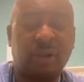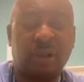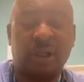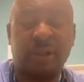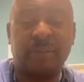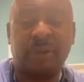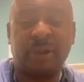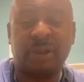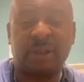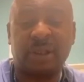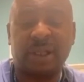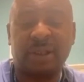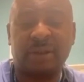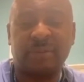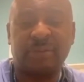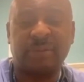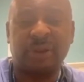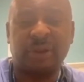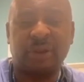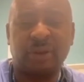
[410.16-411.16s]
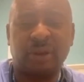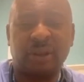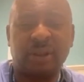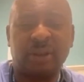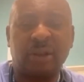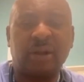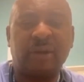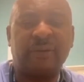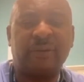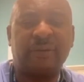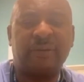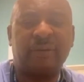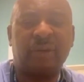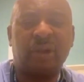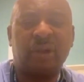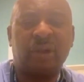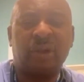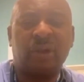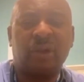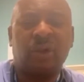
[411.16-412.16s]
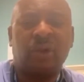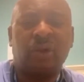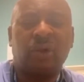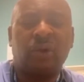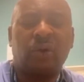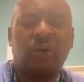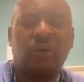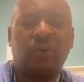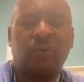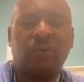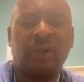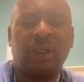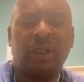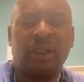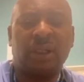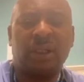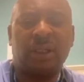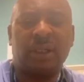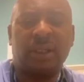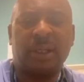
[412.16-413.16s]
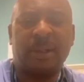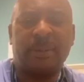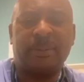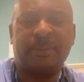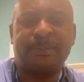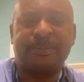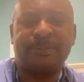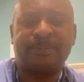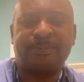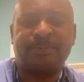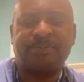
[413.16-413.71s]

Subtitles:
even though her best hasn't been good enough. We